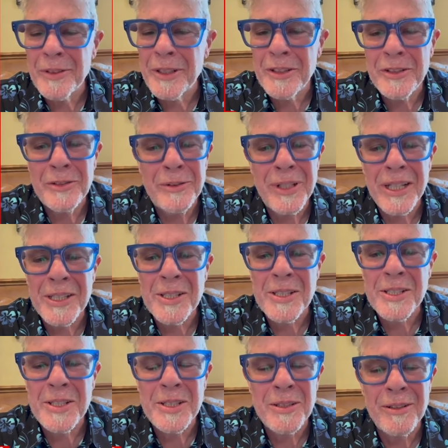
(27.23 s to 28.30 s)
you do next,
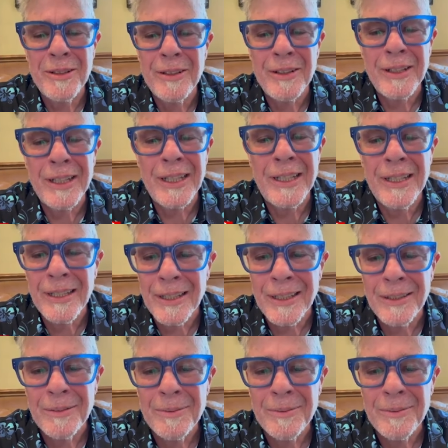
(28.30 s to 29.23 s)
Sonseeahray, you're going to kill it.